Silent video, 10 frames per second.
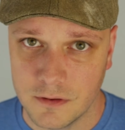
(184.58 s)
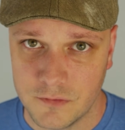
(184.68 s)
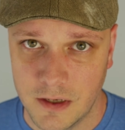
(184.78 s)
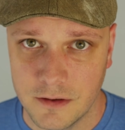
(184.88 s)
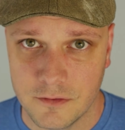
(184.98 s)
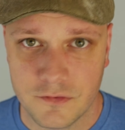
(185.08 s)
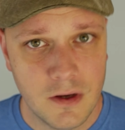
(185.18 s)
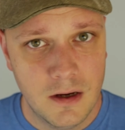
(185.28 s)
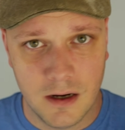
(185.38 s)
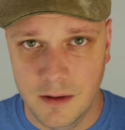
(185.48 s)
those anchors,
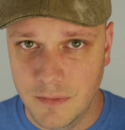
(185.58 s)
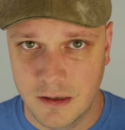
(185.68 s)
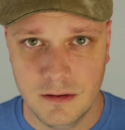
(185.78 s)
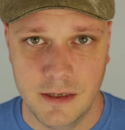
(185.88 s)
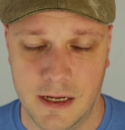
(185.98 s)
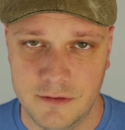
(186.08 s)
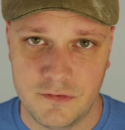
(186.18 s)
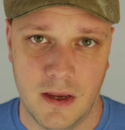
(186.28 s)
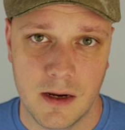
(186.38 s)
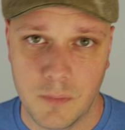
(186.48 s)
I immediately had
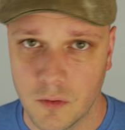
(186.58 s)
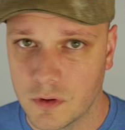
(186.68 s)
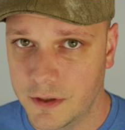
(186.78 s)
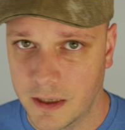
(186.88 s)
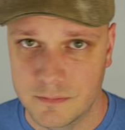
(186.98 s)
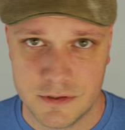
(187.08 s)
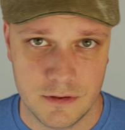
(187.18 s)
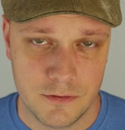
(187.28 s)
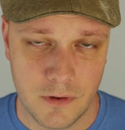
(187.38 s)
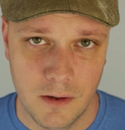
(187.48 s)
sag, pull, and damage
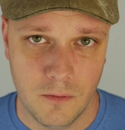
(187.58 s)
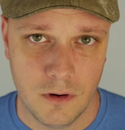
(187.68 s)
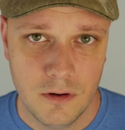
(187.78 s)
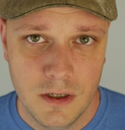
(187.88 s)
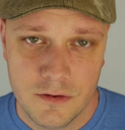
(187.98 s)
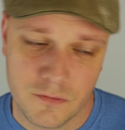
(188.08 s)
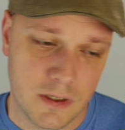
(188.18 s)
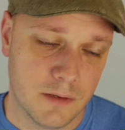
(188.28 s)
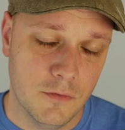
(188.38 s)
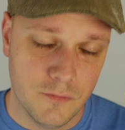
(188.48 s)
to the drywall, so I
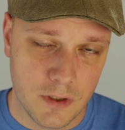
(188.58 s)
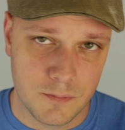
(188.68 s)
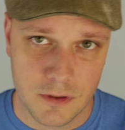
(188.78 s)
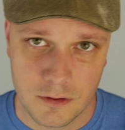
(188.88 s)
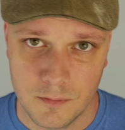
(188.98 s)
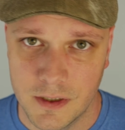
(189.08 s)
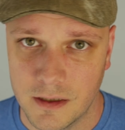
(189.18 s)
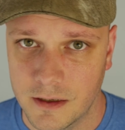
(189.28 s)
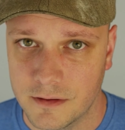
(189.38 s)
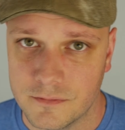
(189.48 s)
had to move it up a little bit
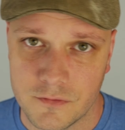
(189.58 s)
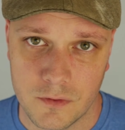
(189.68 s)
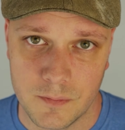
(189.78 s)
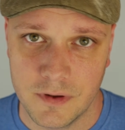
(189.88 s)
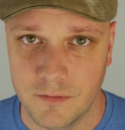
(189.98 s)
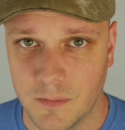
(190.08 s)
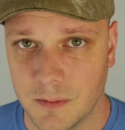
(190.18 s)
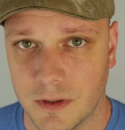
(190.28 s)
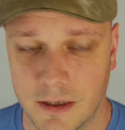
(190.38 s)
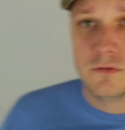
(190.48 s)
and sort of pivot my
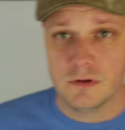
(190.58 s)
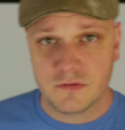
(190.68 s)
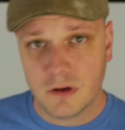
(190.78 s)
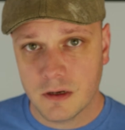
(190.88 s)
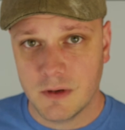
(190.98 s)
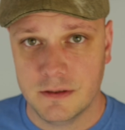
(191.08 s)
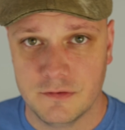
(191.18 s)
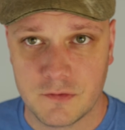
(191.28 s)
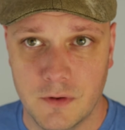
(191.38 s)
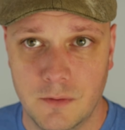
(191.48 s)
plan. So let's talk about
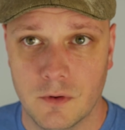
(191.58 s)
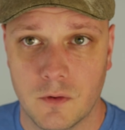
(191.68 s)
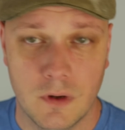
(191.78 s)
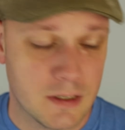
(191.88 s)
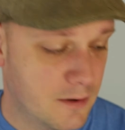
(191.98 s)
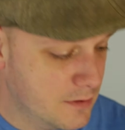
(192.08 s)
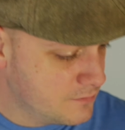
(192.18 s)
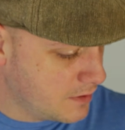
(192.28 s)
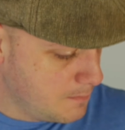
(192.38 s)
this screen real quick. Now, it is a